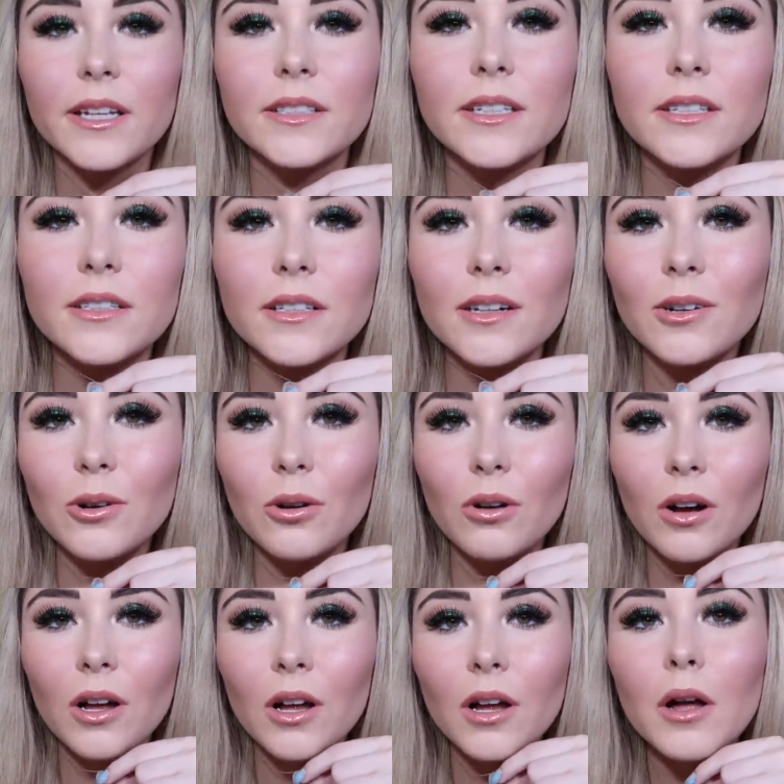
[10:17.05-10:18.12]
It's this
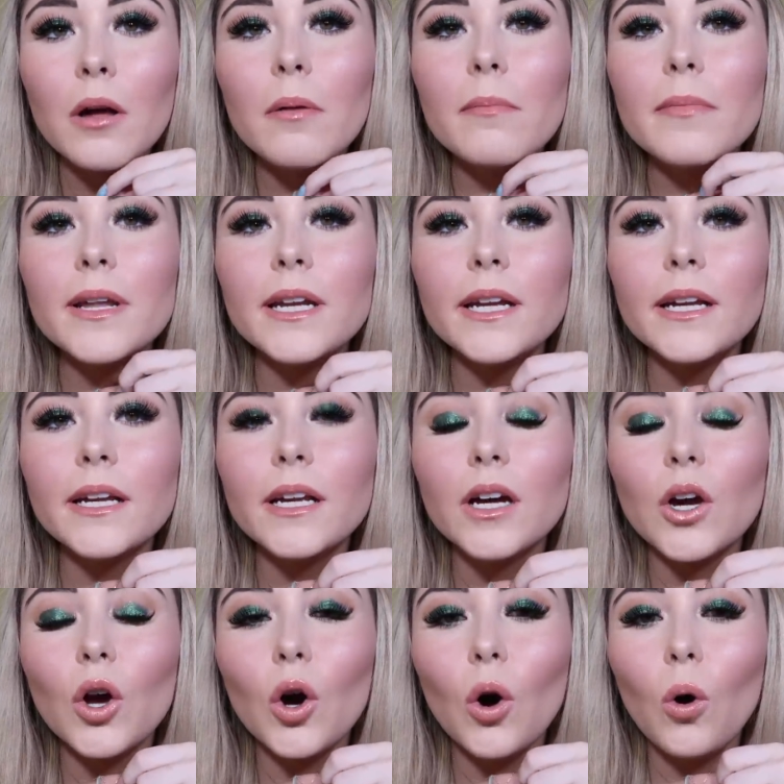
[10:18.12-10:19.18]
little mini
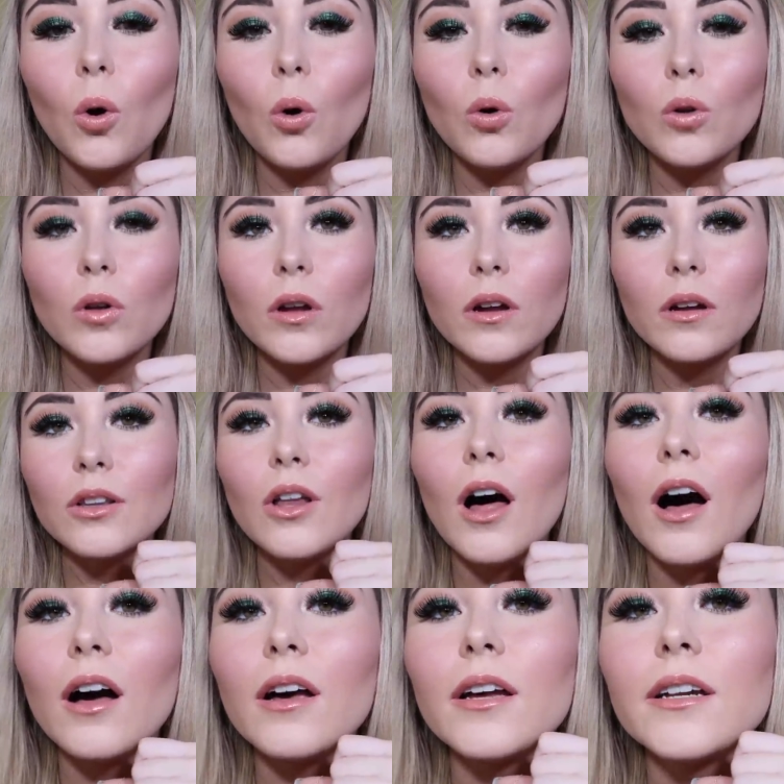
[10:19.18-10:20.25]
gold
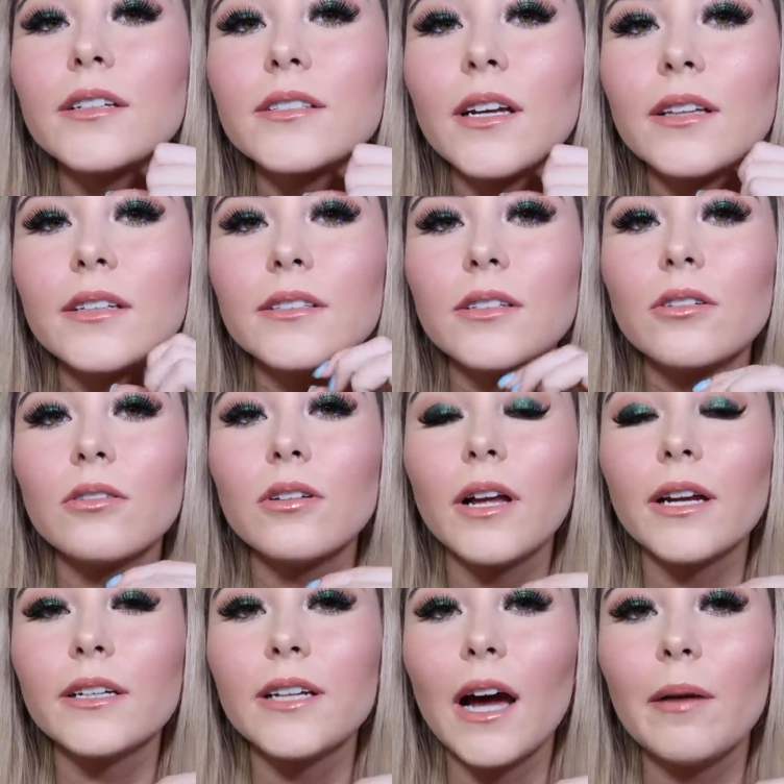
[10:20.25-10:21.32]
lock, and it's got these little
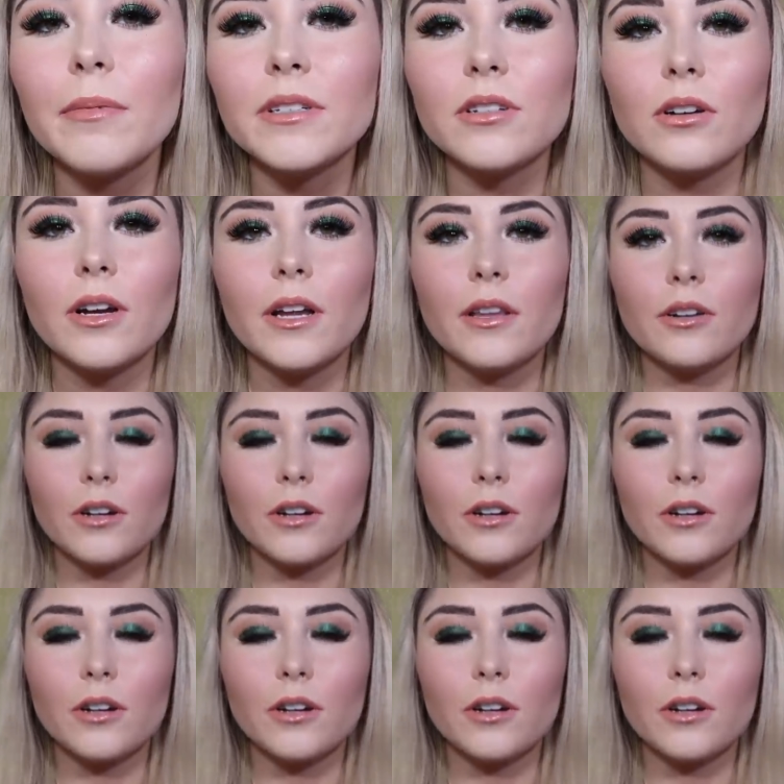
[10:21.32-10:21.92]
like diamonds on it.